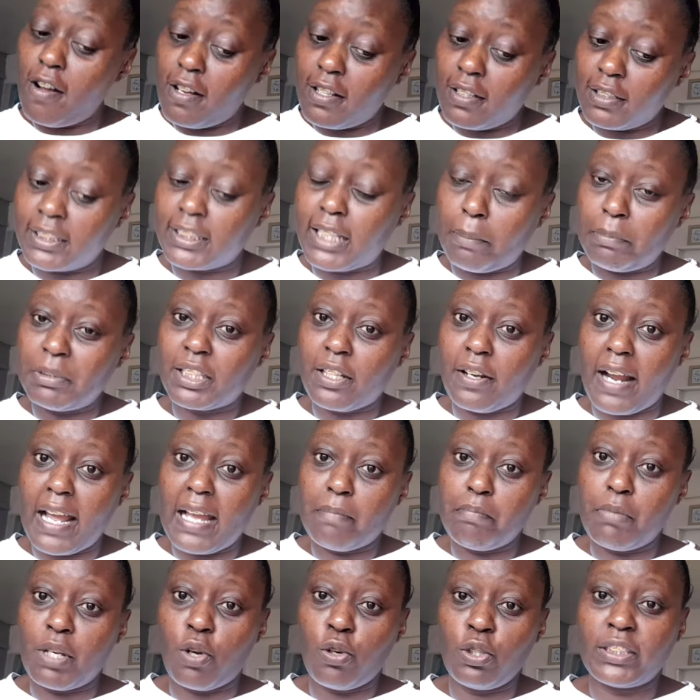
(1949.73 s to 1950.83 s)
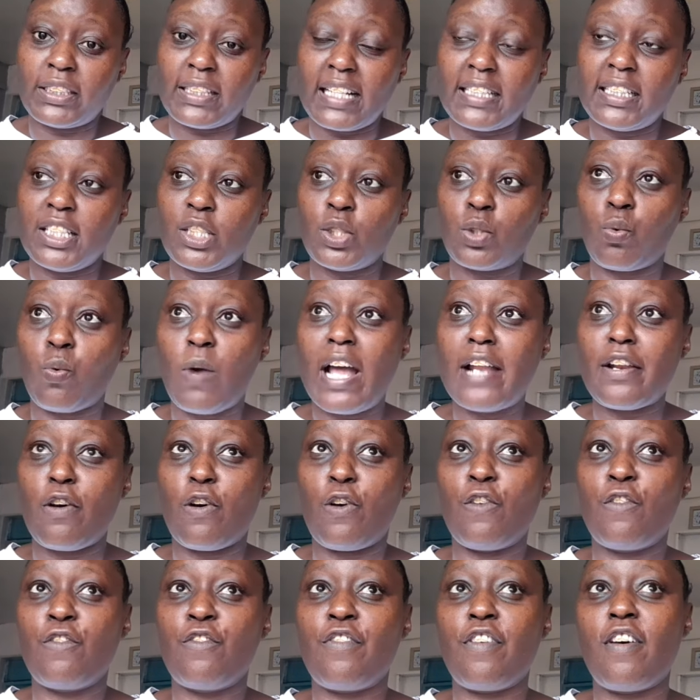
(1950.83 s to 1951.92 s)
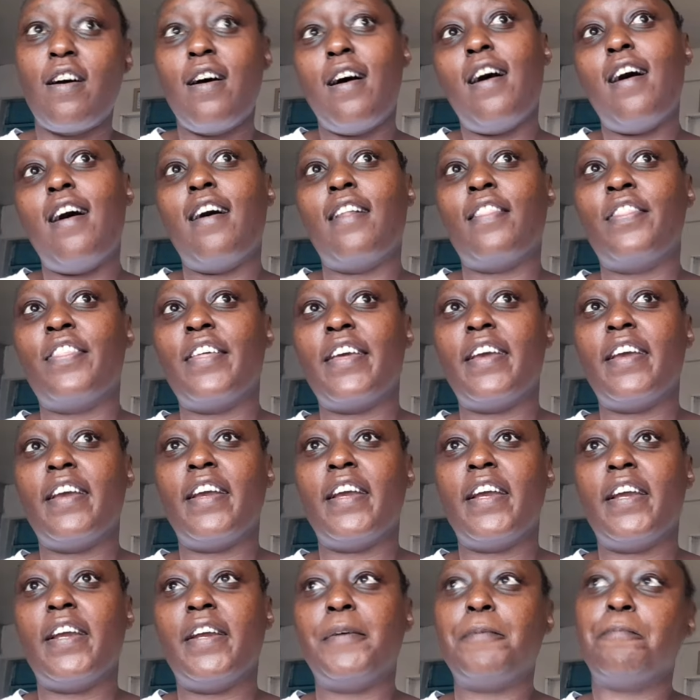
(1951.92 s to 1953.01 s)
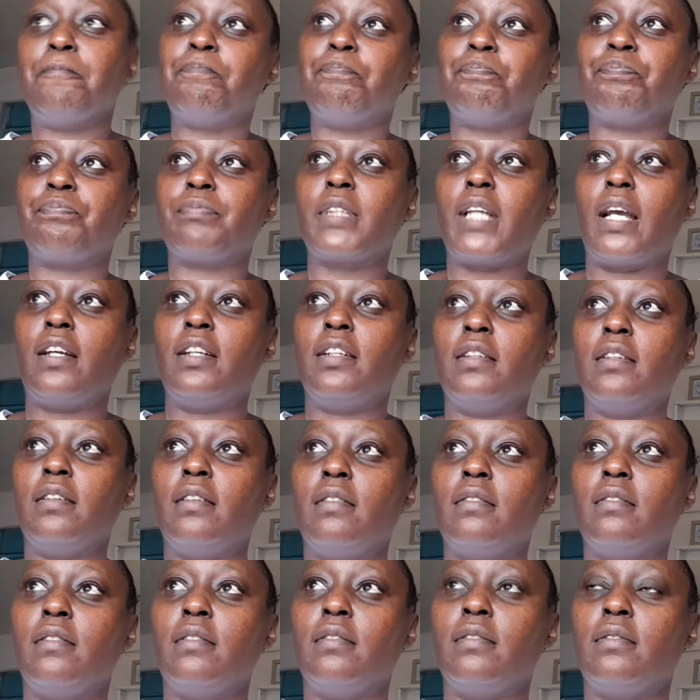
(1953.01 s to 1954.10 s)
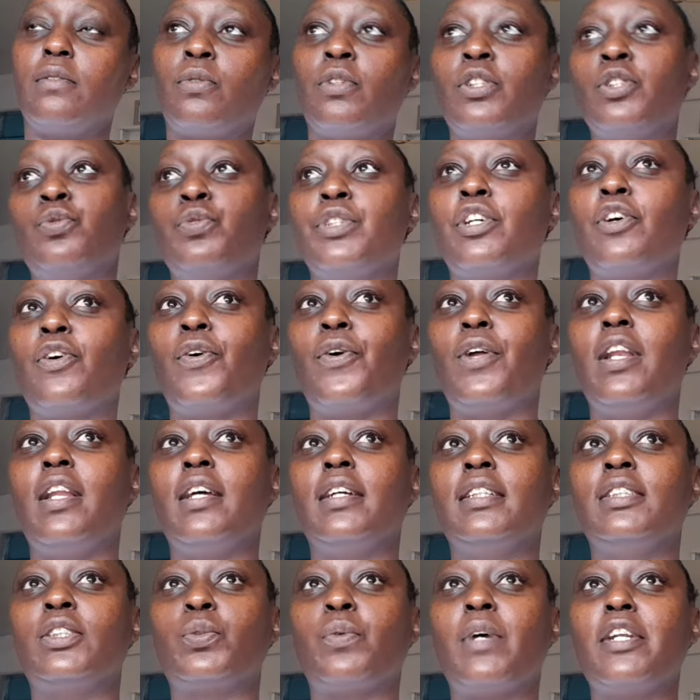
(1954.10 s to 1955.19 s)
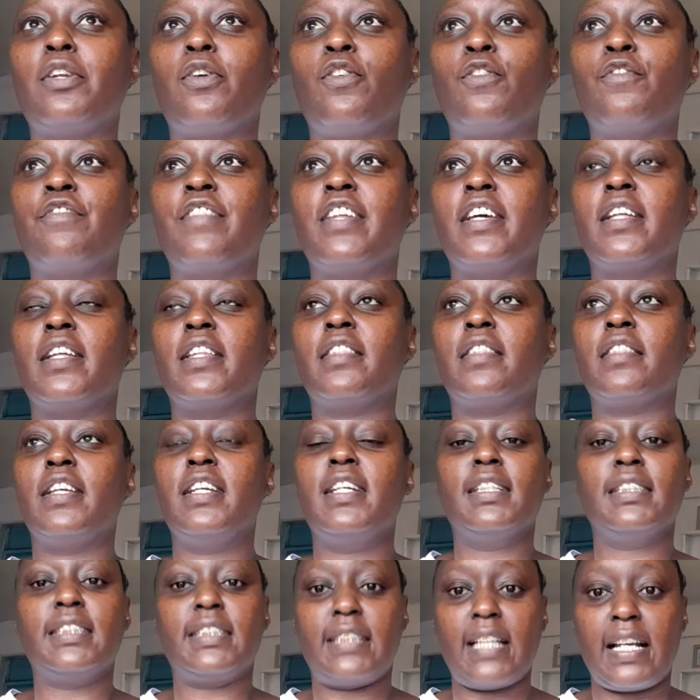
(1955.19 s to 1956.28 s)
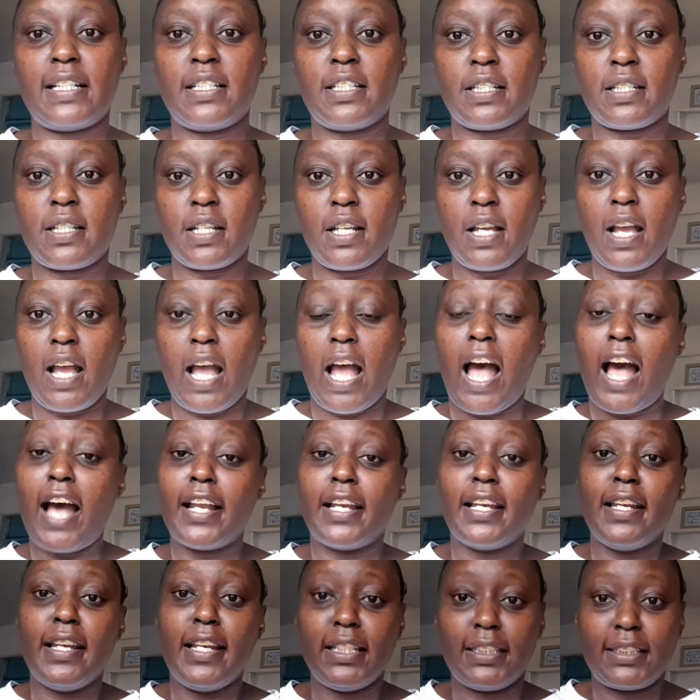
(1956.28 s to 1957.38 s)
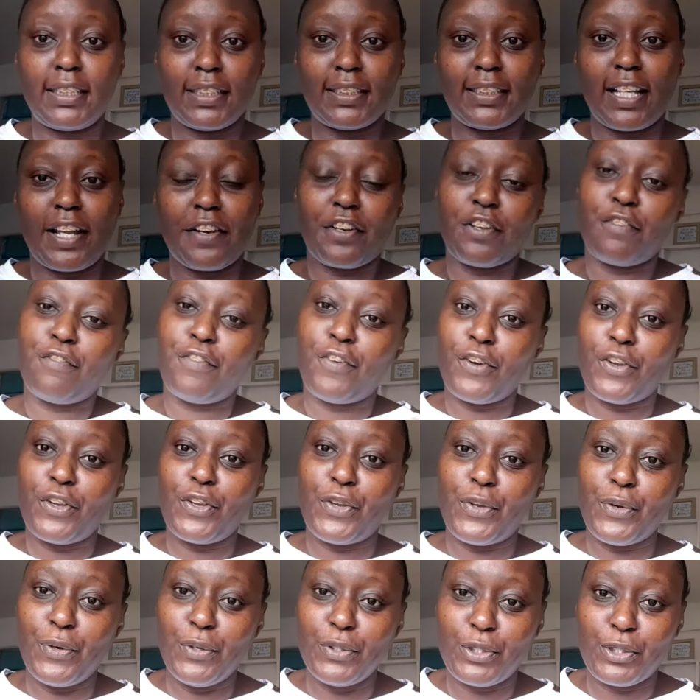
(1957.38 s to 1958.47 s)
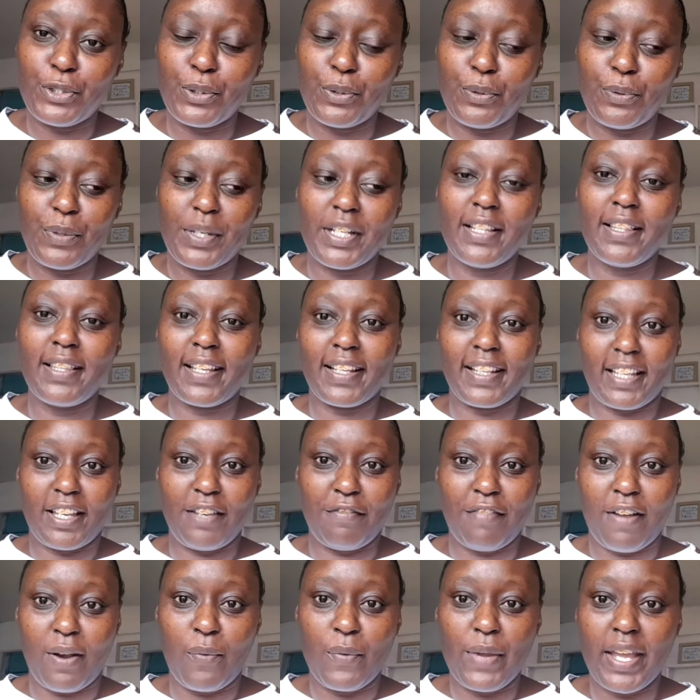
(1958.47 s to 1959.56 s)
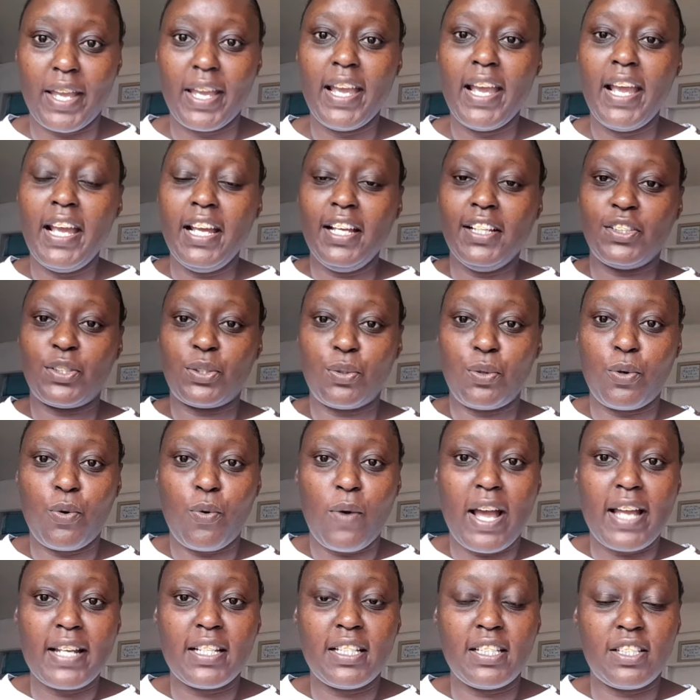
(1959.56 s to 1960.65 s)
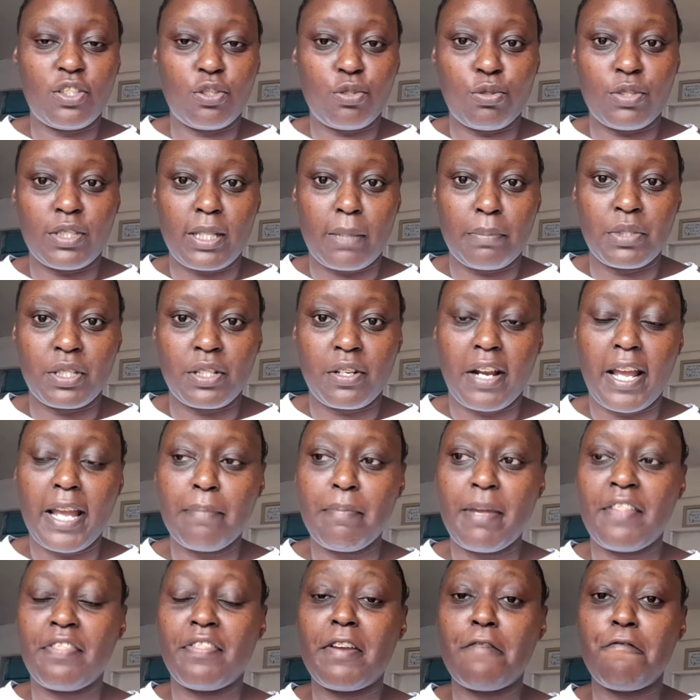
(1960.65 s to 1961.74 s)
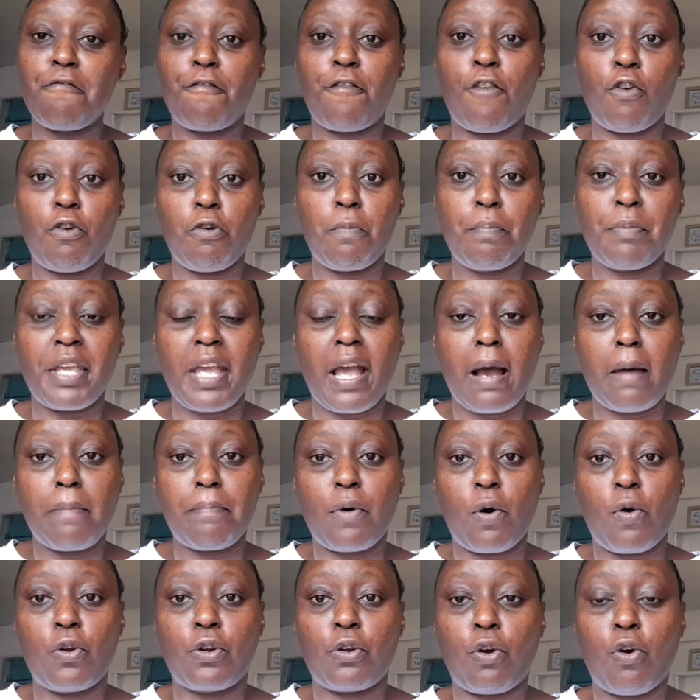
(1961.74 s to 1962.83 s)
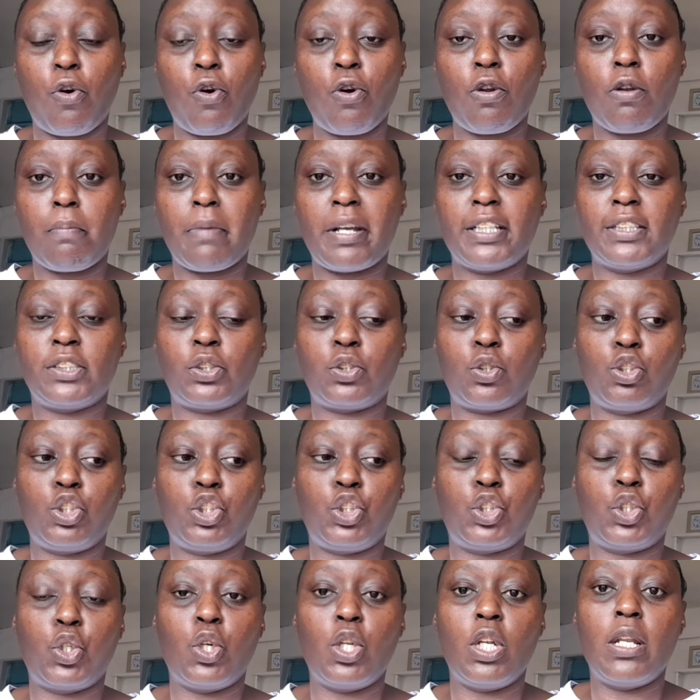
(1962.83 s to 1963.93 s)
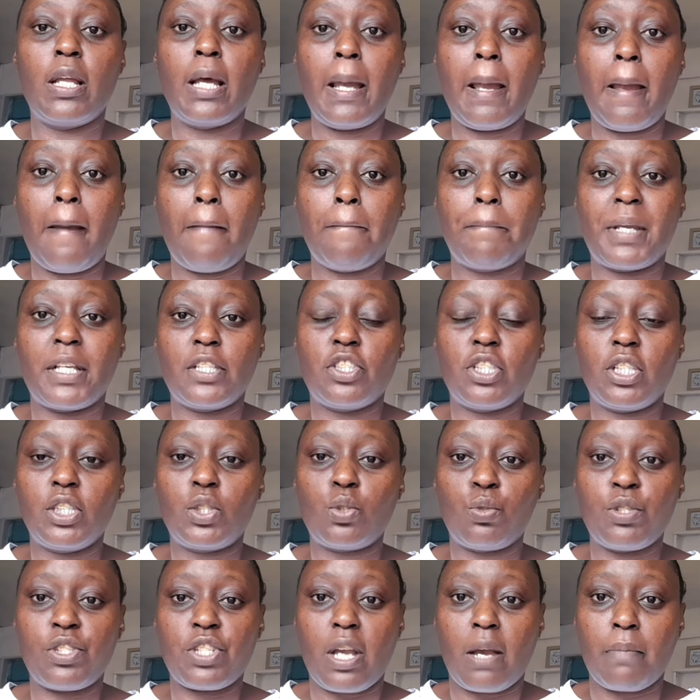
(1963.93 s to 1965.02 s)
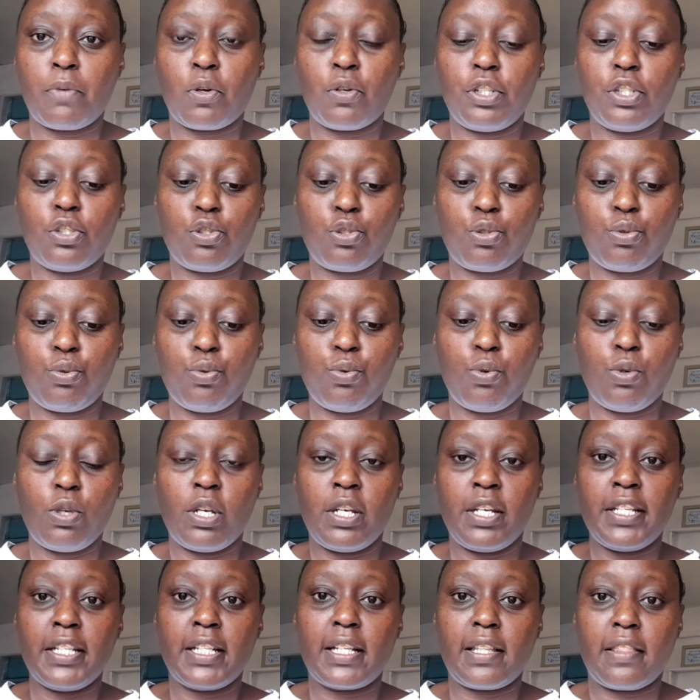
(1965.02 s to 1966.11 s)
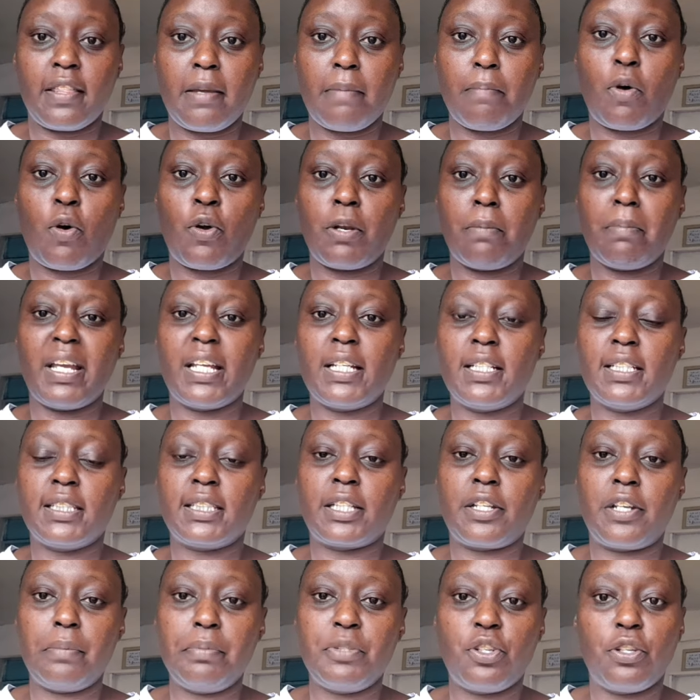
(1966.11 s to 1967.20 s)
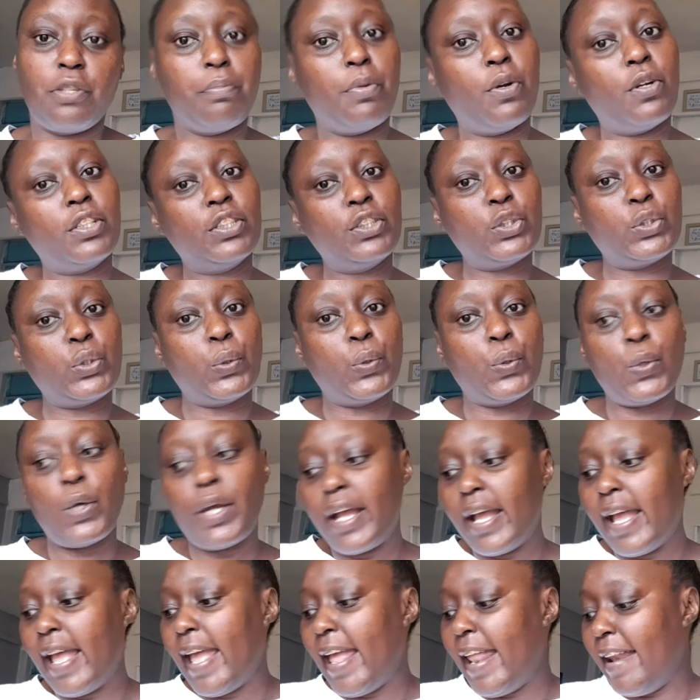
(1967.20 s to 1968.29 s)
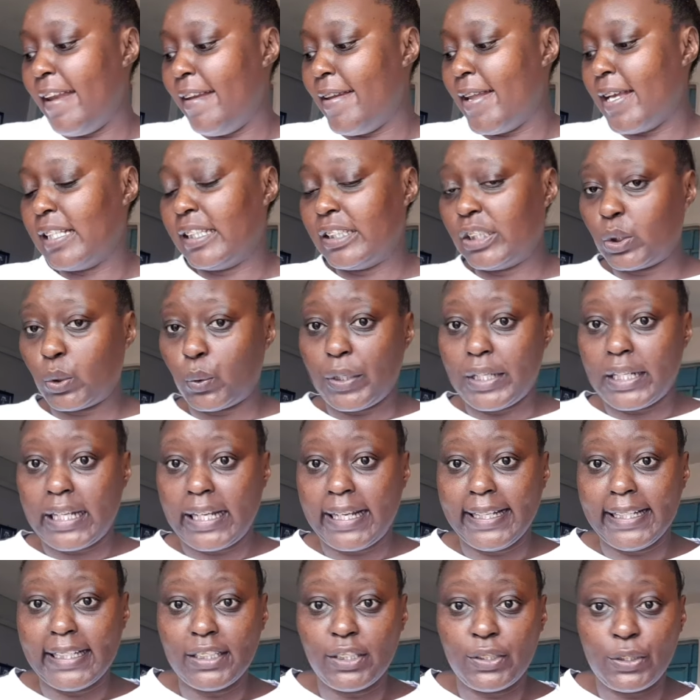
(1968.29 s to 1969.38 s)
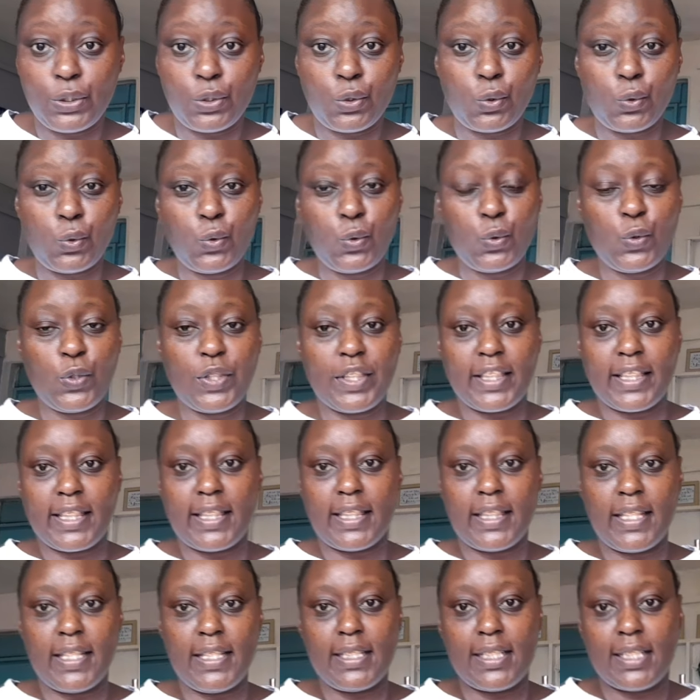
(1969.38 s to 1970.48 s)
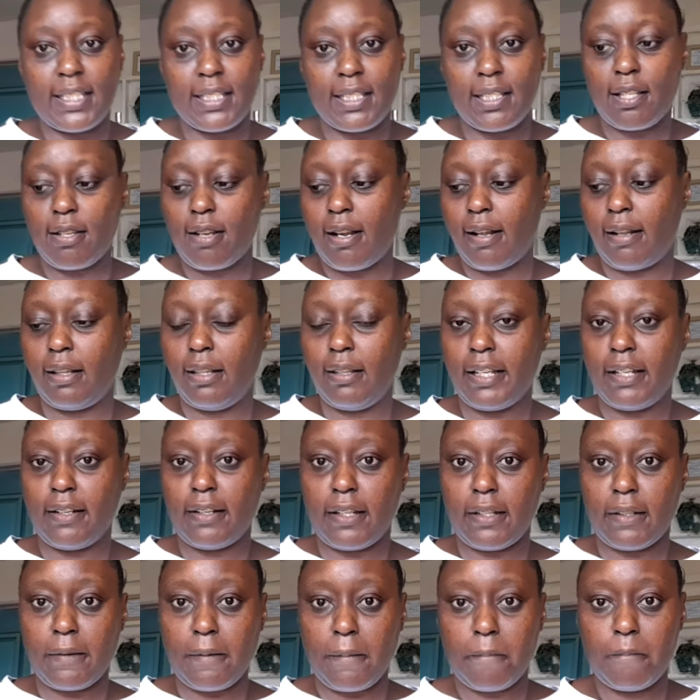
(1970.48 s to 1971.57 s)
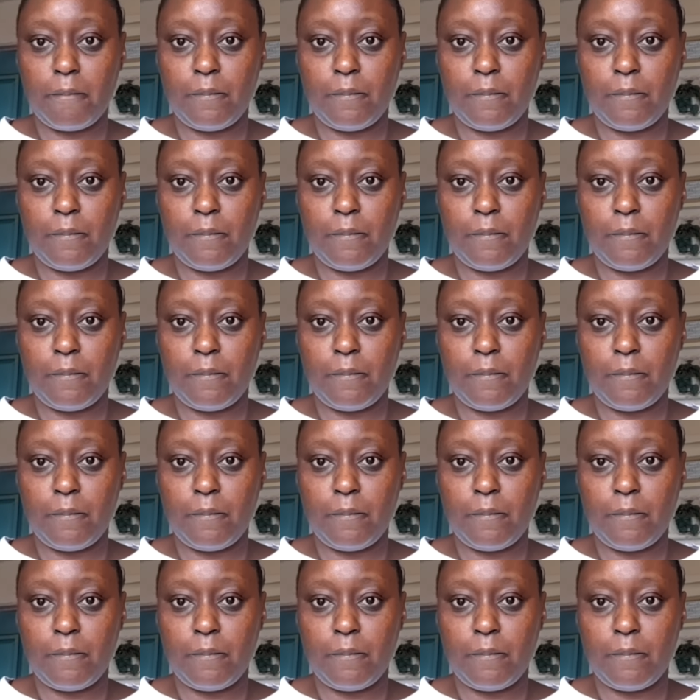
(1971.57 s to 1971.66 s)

subscribe, because that is one of the, what do we call, it's one of the things that are necessary for you to win the giveaway. So one is to subscribe, and then follow me up on all my social pages, which I'm going to link them on my description box. So let's quickly do this cleaning.